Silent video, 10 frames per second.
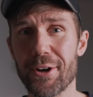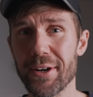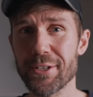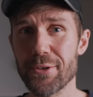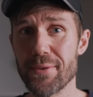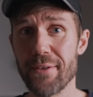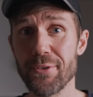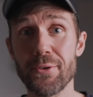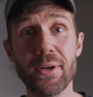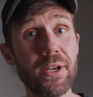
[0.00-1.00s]
According to the
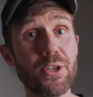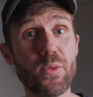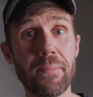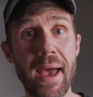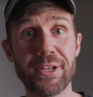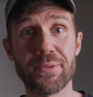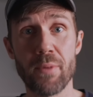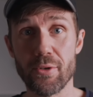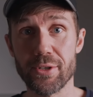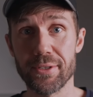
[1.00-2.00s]
review, here's what matters
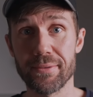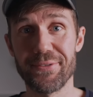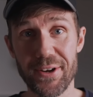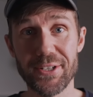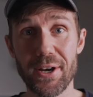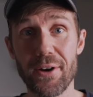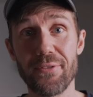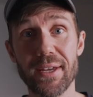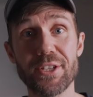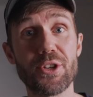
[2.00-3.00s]
most. First
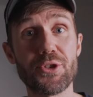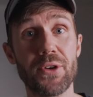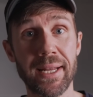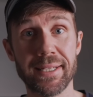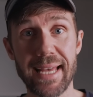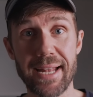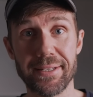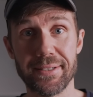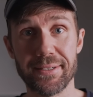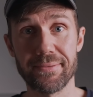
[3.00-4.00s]
off is your training
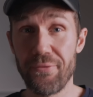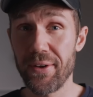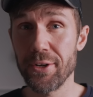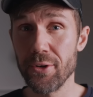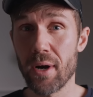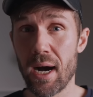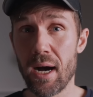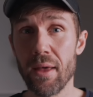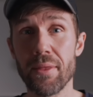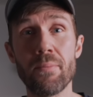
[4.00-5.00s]
status. The fitter you
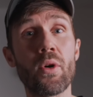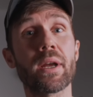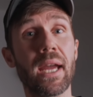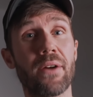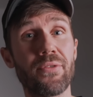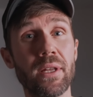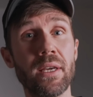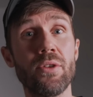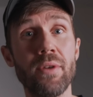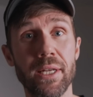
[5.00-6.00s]
are, the more carefully
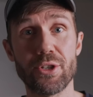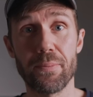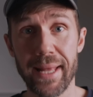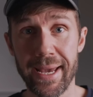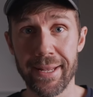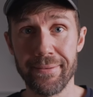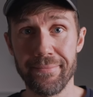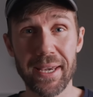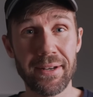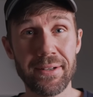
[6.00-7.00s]
you need to plan.
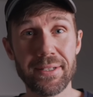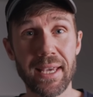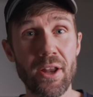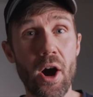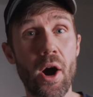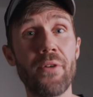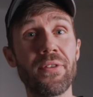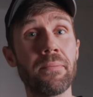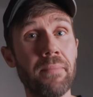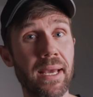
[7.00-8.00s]
Beginners can
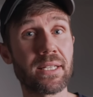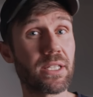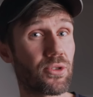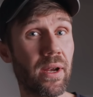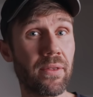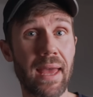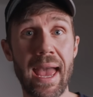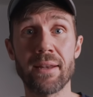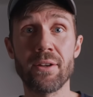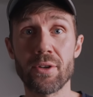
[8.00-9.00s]
often mix strength
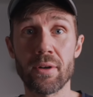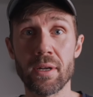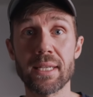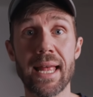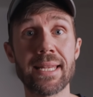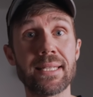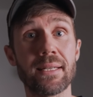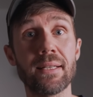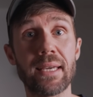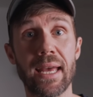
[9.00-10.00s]
and endurance and
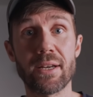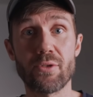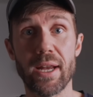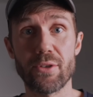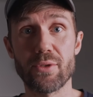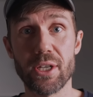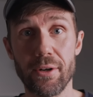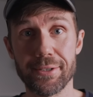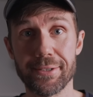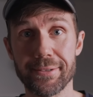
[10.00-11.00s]
still get great
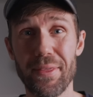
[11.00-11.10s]
results.